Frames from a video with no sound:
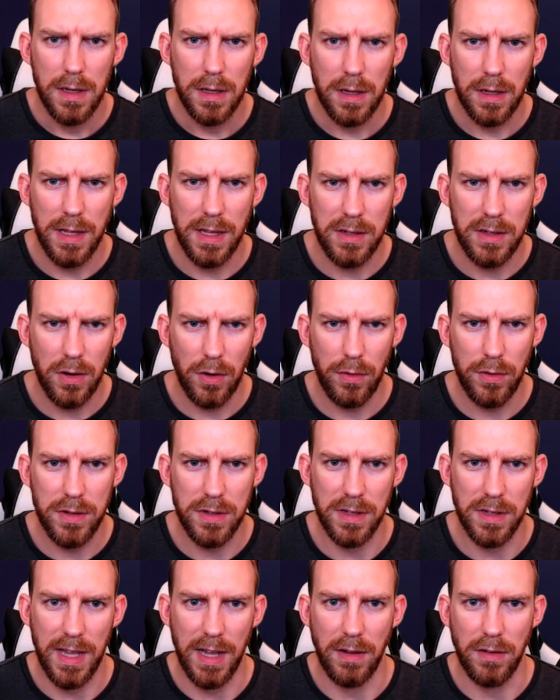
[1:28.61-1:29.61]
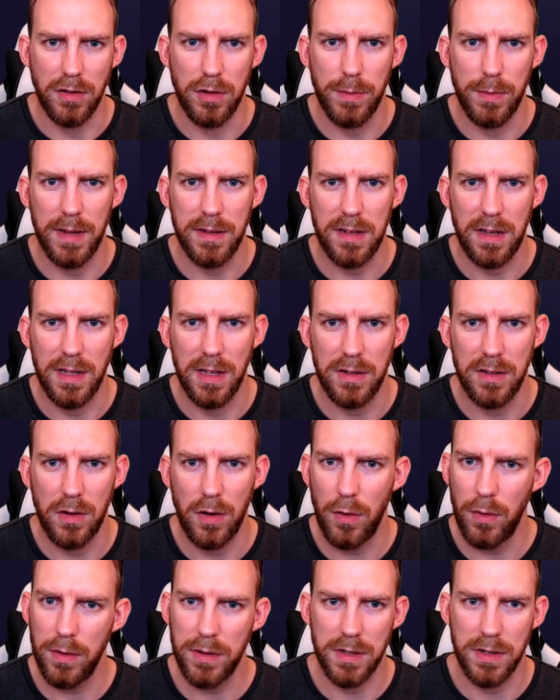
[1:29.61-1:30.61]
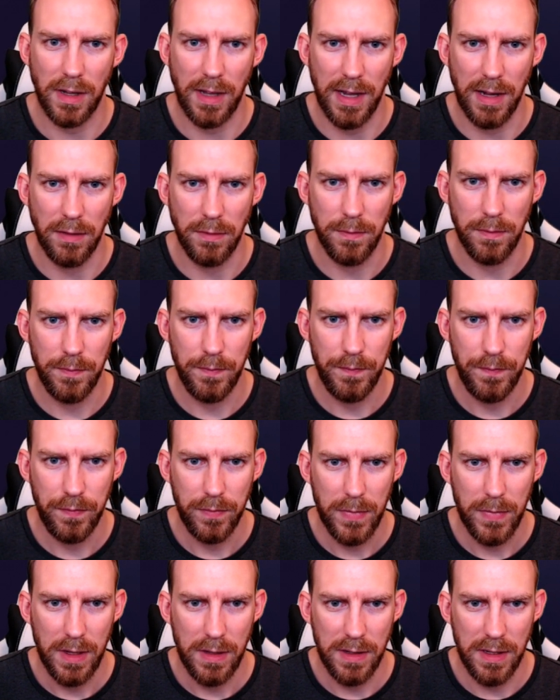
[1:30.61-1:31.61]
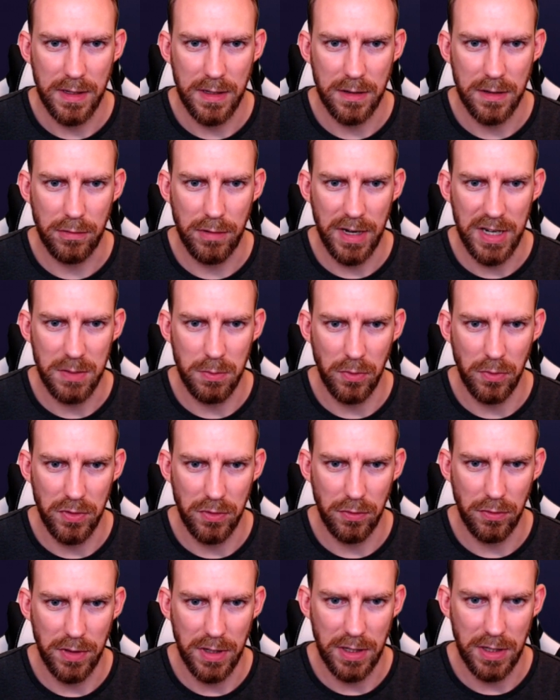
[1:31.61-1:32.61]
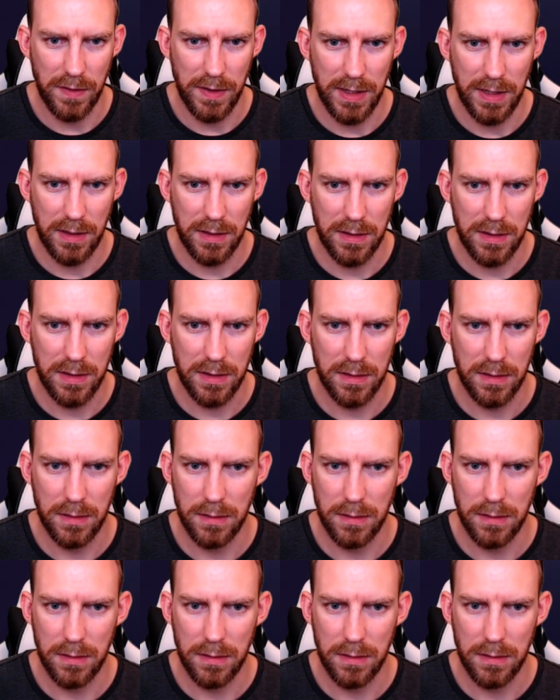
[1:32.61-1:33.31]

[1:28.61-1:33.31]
Connect your Origin account. You're about to connect your Origin account. This integration will do all these things.